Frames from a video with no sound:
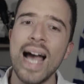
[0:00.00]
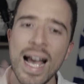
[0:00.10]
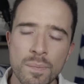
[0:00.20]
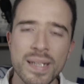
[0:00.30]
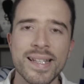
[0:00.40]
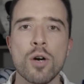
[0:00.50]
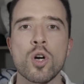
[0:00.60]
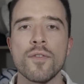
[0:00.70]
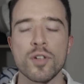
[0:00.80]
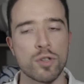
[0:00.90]
and Mateo
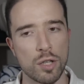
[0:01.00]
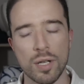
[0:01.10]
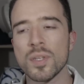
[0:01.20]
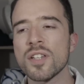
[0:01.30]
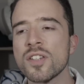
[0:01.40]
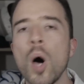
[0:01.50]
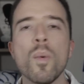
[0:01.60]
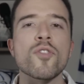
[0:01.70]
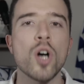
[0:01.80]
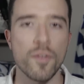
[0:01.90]
Kovacic. I'm going to start
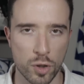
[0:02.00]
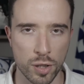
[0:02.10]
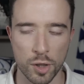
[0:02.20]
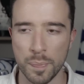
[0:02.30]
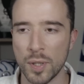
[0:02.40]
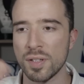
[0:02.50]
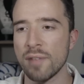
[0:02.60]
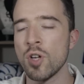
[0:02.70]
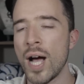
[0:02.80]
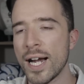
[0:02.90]
with Kovacic because
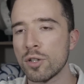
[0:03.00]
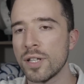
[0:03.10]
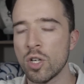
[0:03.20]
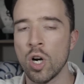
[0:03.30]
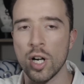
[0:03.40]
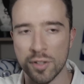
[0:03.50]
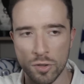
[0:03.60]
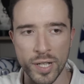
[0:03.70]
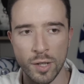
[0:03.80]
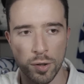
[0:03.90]
I've not actually got a
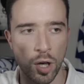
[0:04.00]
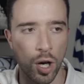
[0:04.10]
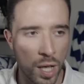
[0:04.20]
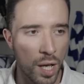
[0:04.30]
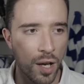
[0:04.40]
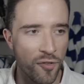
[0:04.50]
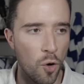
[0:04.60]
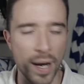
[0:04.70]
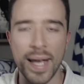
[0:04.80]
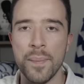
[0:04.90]
screenshot
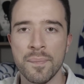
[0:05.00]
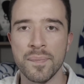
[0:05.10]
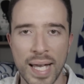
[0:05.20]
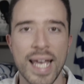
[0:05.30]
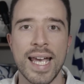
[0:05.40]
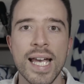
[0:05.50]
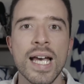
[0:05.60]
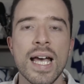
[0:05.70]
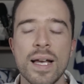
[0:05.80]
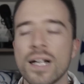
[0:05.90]
for him here.
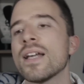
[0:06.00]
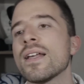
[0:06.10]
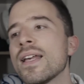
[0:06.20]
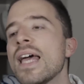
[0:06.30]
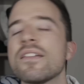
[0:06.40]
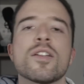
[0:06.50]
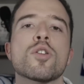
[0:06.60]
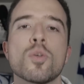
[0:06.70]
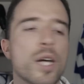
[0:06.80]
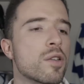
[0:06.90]
His
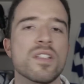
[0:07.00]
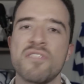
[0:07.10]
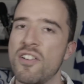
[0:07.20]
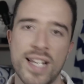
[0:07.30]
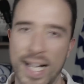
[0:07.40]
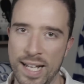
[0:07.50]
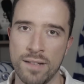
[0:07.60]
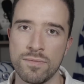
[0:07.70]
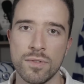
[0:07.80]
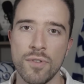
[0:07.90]
situation is very clear,
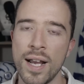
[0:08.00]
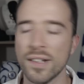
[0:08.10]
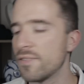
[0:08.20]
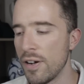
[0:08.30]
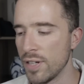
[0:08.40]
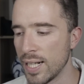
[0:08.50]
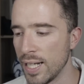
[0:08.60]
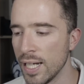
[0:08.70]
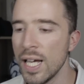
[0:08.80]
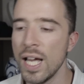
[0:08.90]
right? It's very clear.